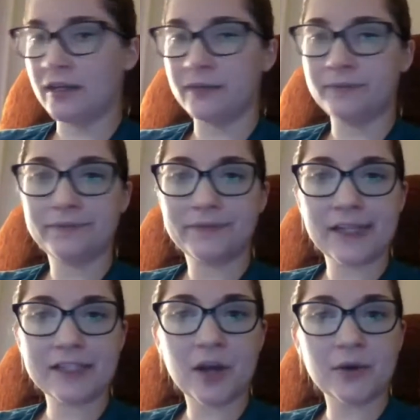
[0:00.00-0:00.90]
just kind
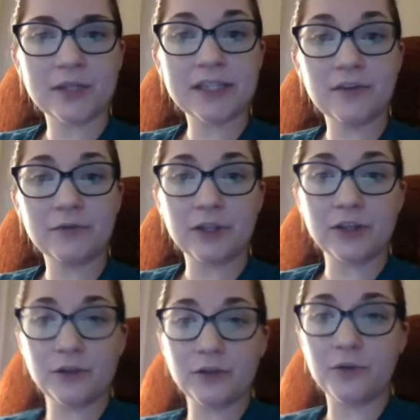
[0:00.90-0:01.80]
of, it's
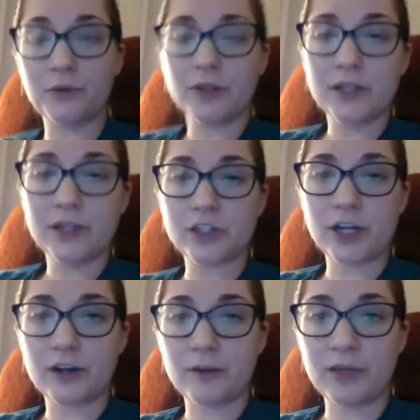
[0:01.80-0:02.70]
always tough when you
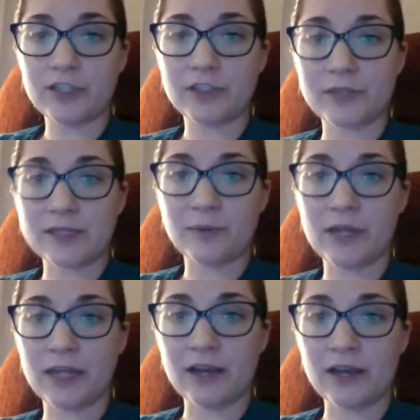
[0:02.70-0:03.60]
share a budget
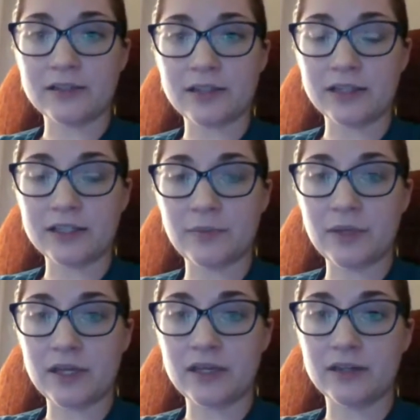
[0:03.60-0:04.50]
with somebody else,
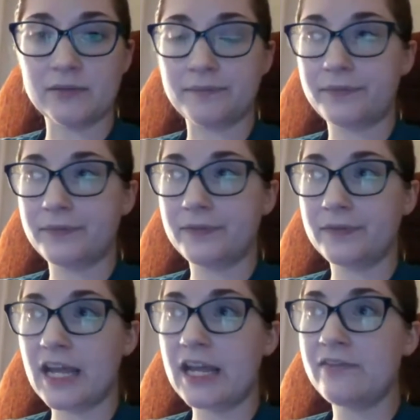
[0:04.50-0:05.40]
like to be
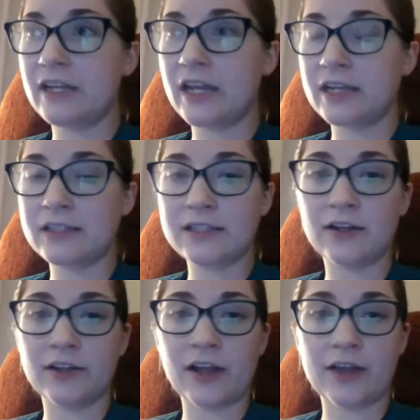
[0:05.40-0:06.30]
not
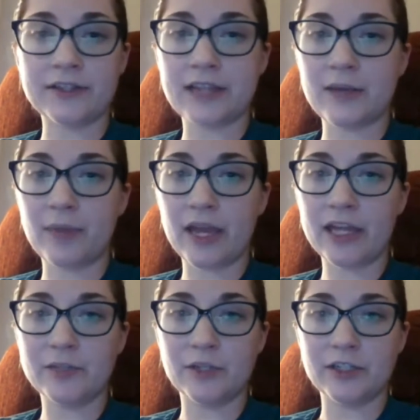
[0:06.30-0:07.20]
even necessarily on
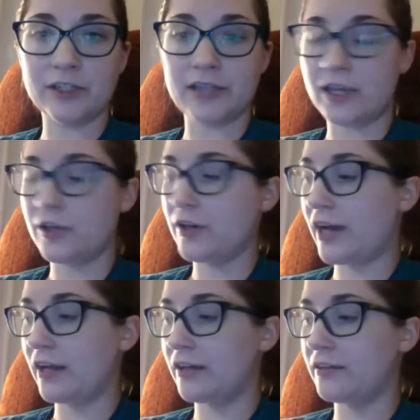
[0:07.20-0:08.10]
the same page, but
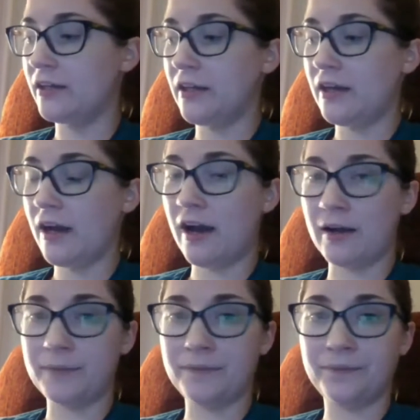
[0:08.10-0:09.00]
just like you got to
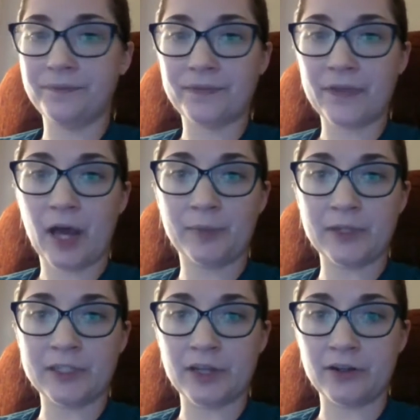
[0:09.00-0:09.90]

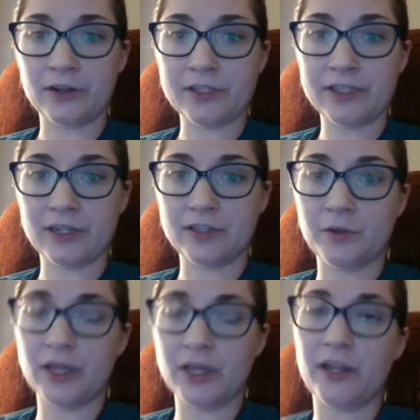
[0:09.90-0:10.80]
help each other
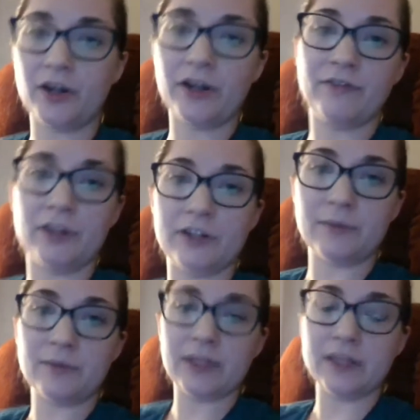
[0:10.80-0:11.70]
stick to it. Or if
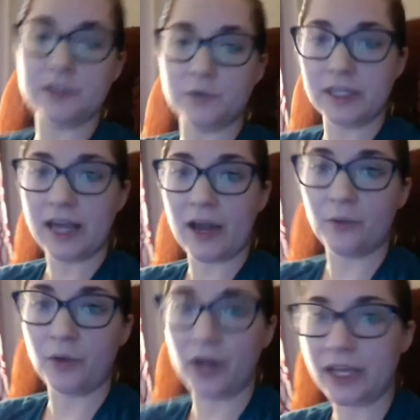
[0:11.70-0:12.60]
there's something that's really
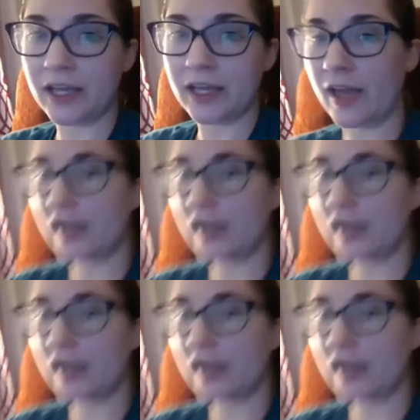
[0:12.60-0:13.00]
not working,